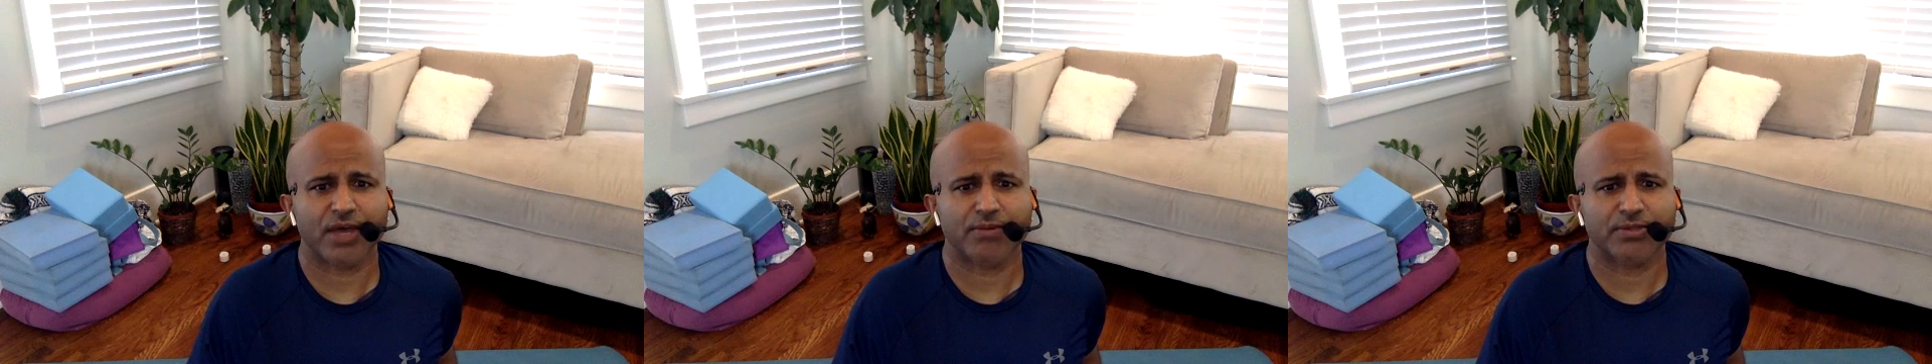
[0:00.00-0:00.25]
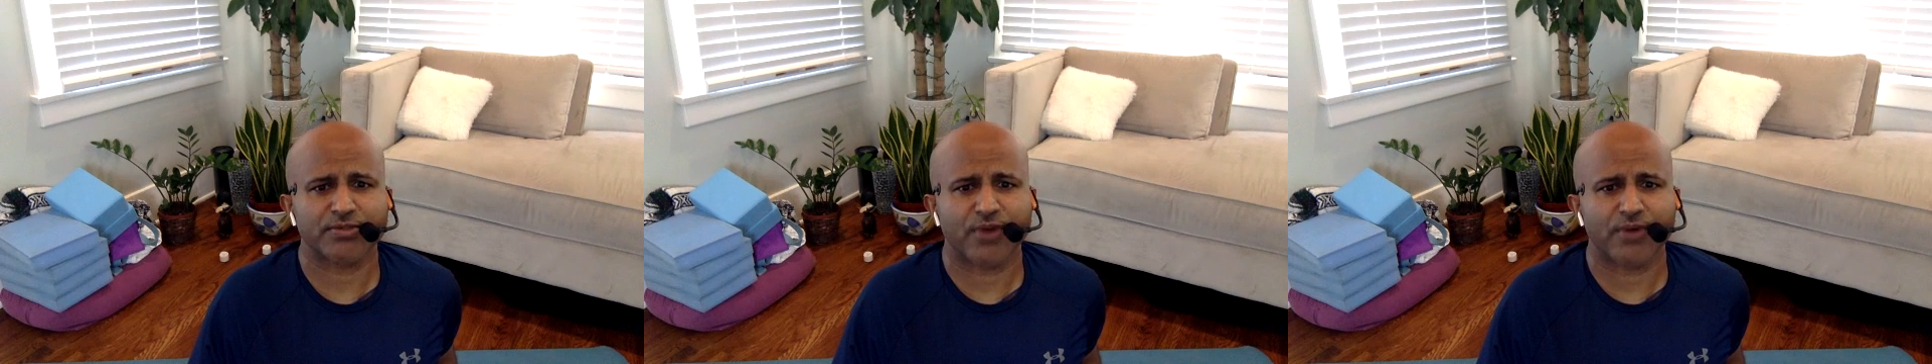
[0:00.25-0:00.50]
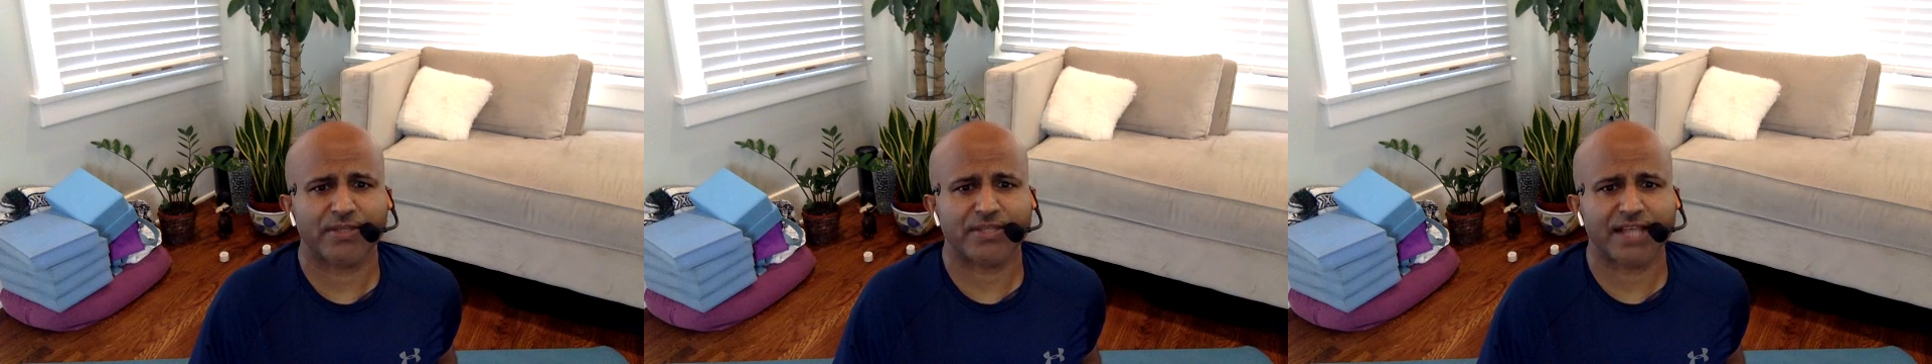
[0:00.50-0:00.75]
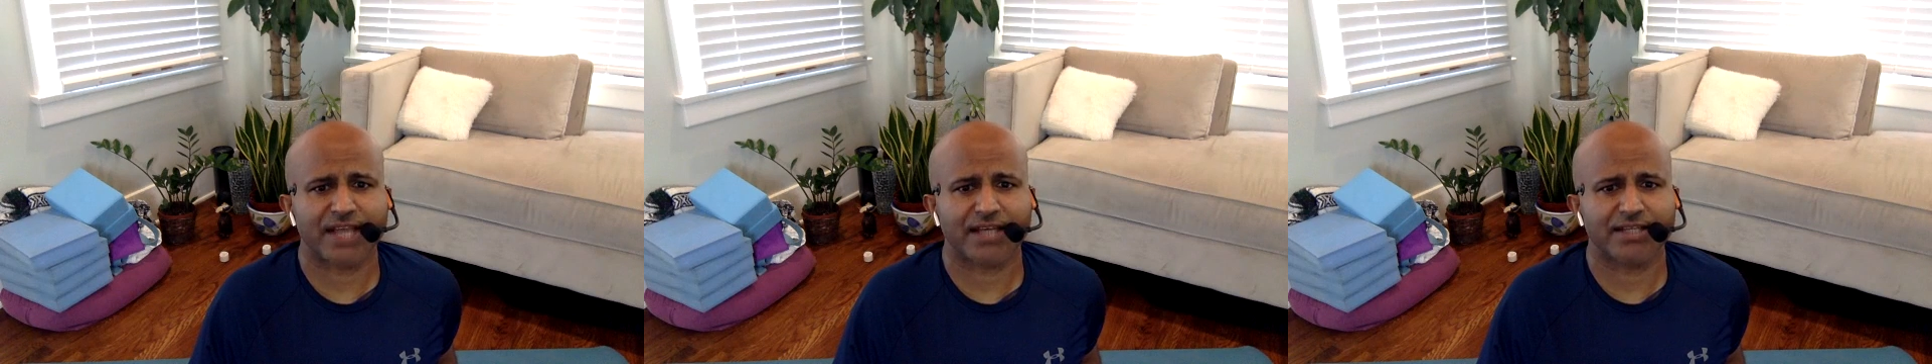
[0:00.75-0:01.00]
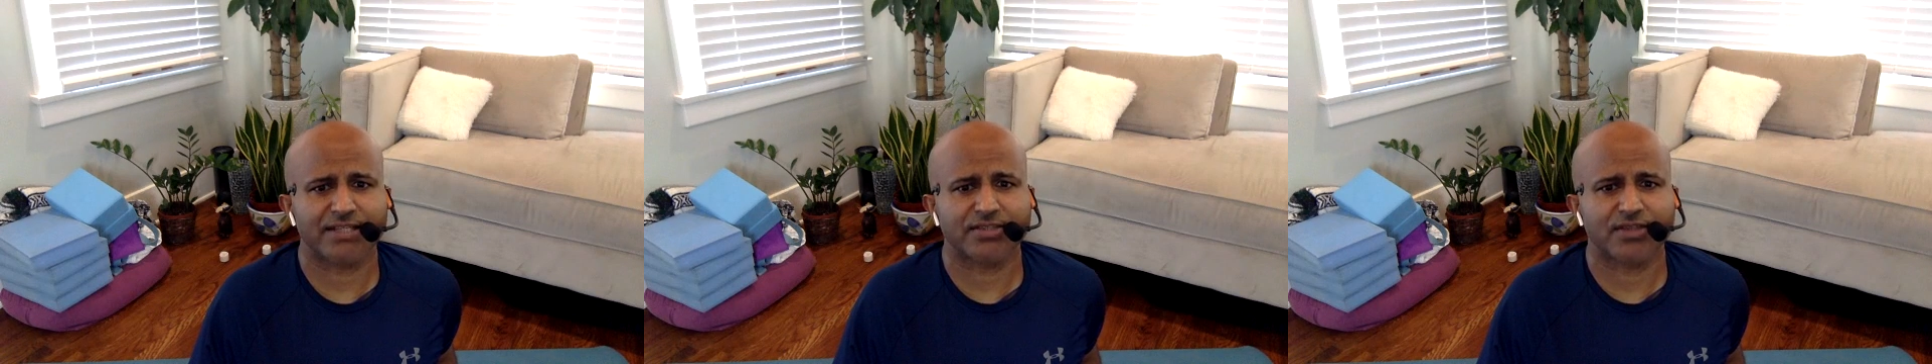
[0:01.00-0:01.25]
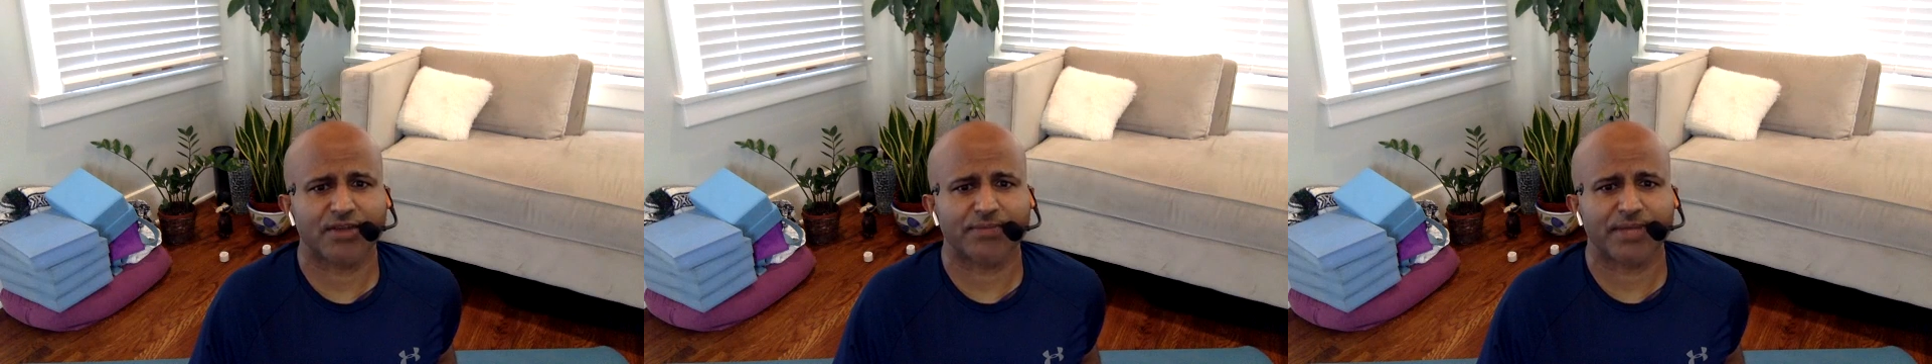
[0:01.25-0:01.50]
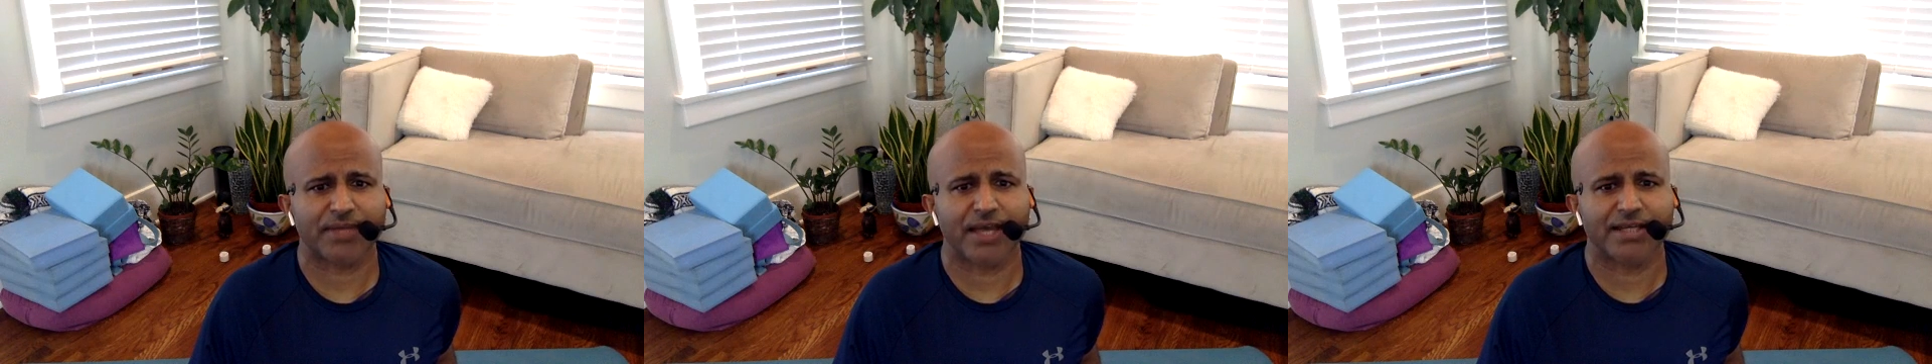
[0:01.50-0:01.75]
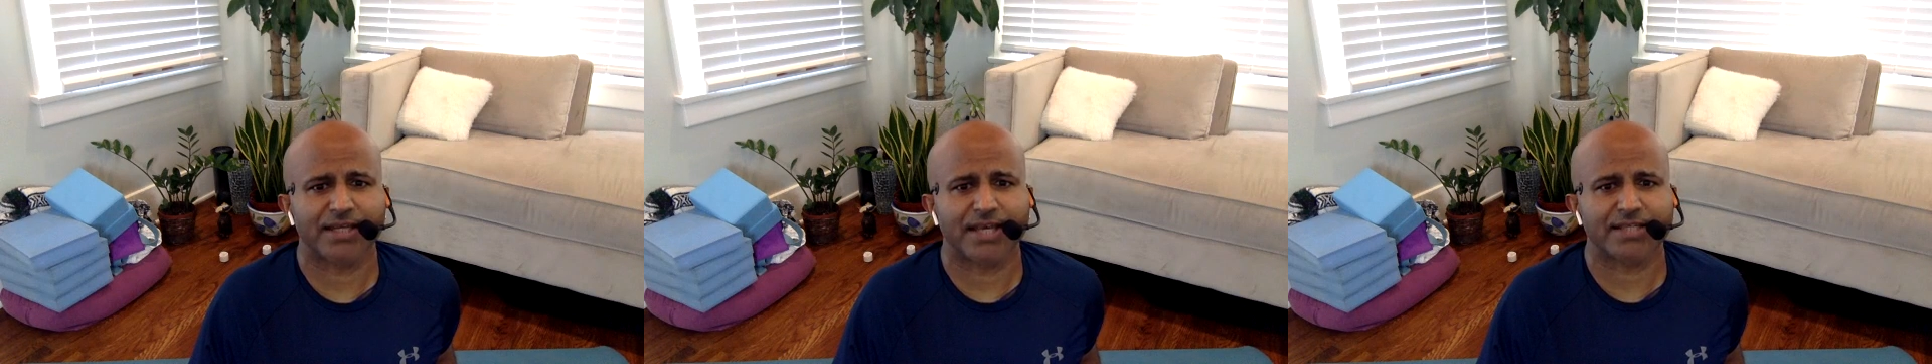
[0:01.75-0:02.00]
elbows forward slightly. Drop the
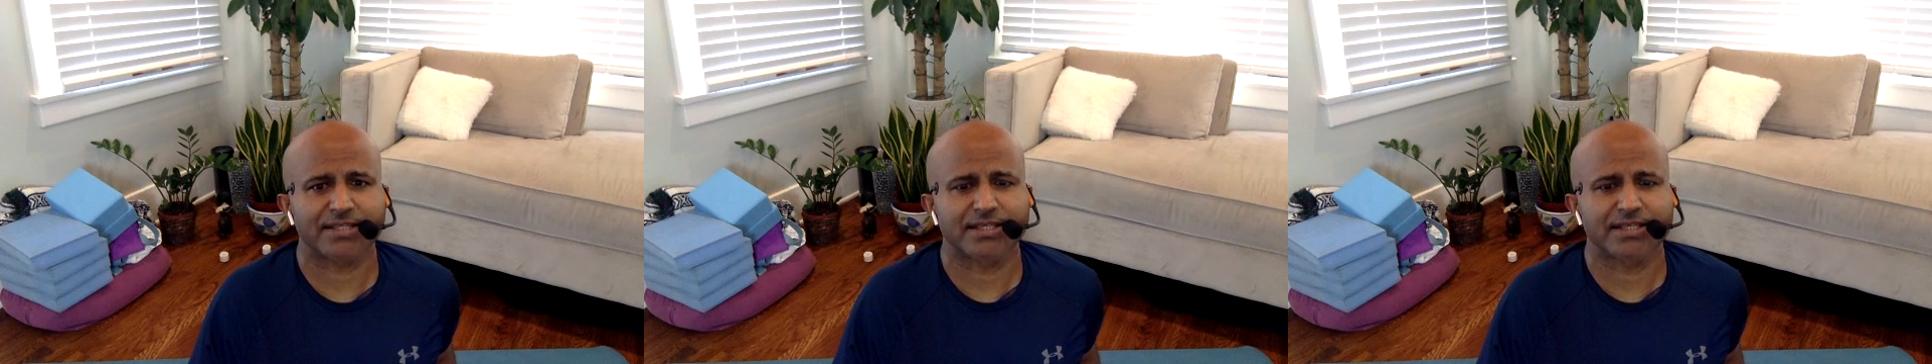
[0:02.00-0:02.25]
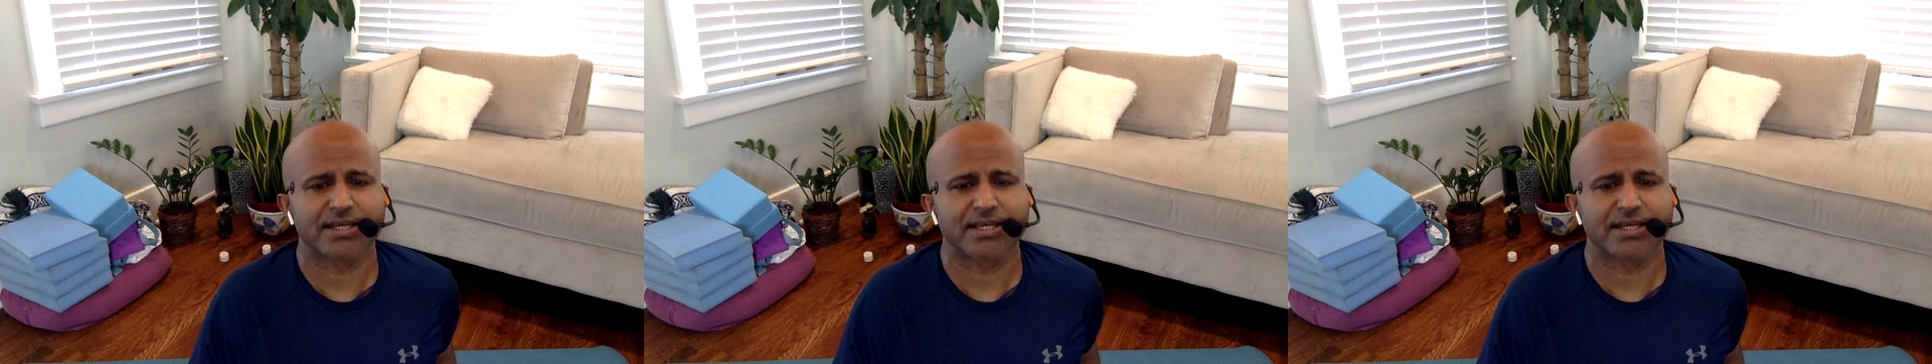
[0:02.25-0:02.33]
head. Yes.